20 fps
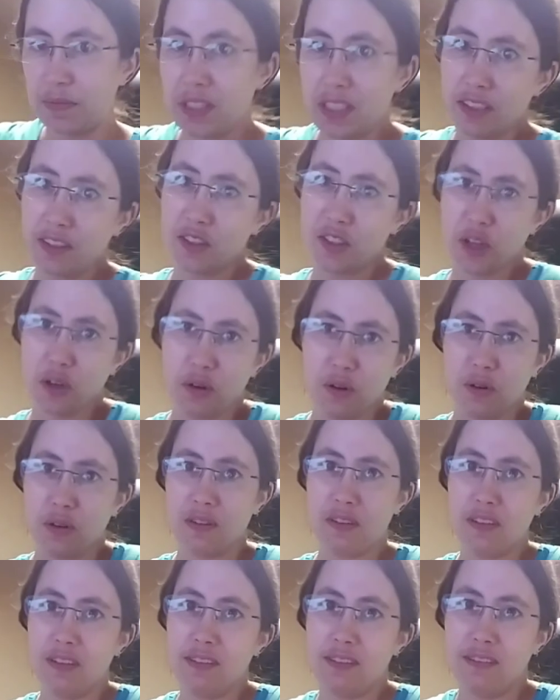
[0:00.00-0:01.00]
So
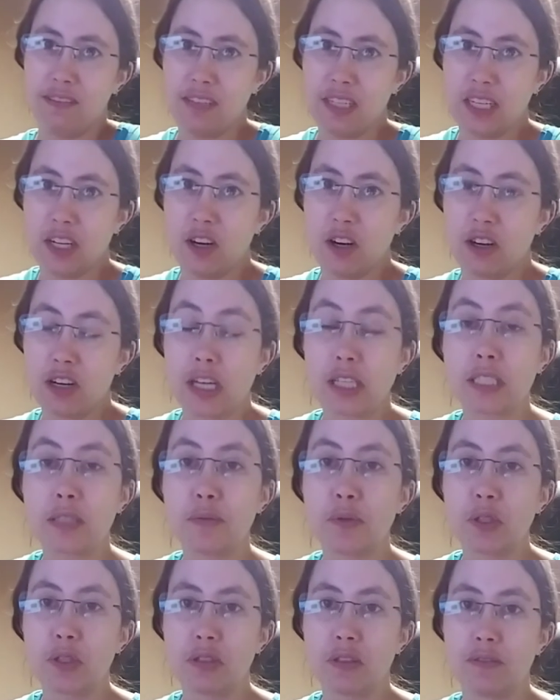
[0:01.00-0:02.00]
her
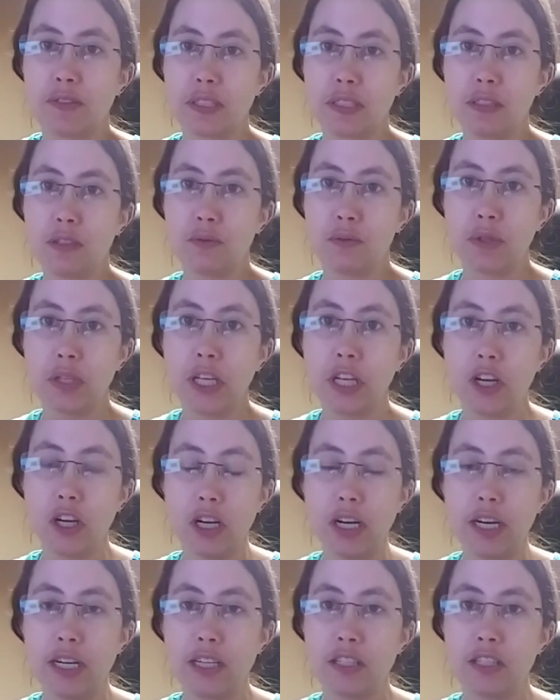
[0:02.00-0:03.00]
customer service is really
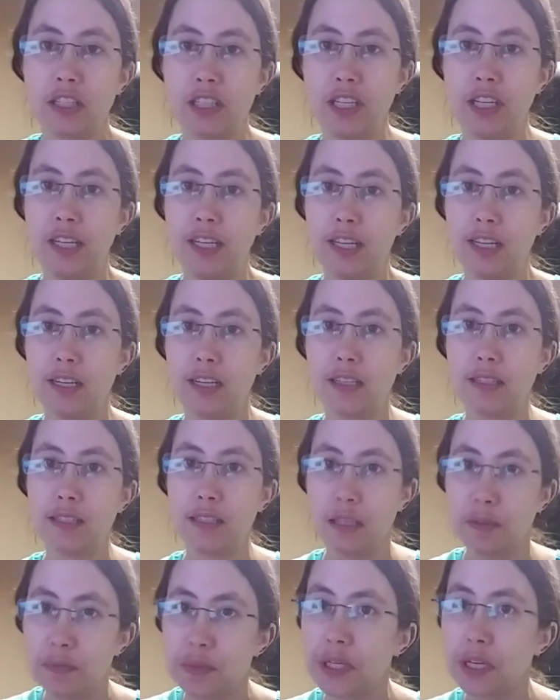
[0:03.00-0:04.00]
good. She
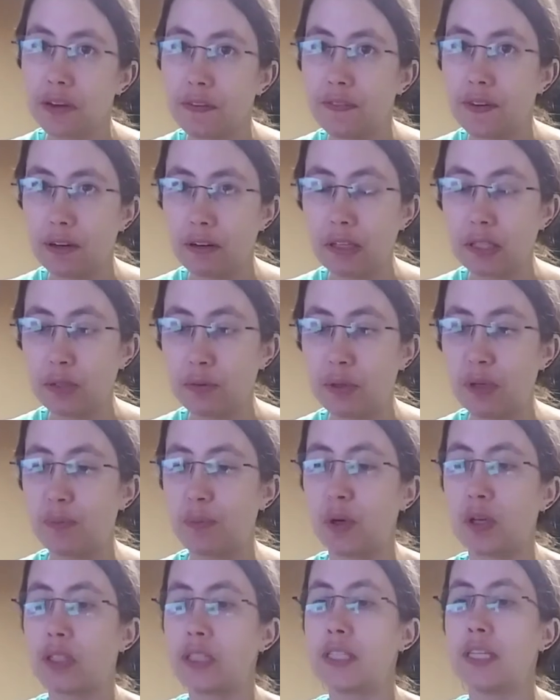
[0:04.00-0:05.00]
seems like a very sweet
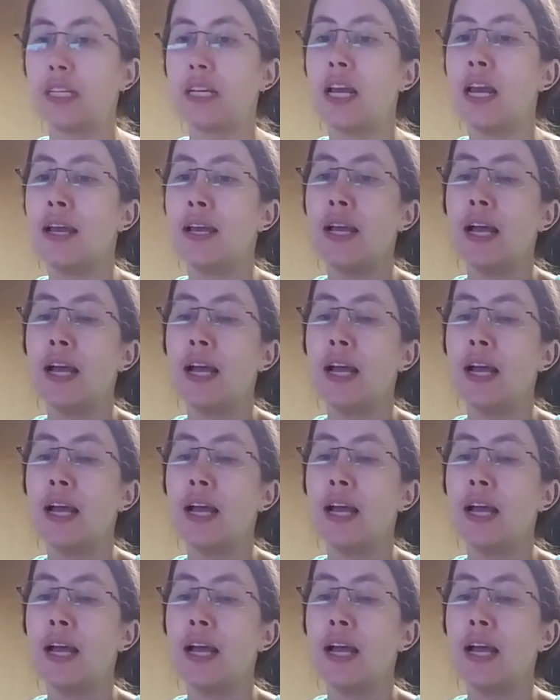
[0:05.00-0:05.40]
person.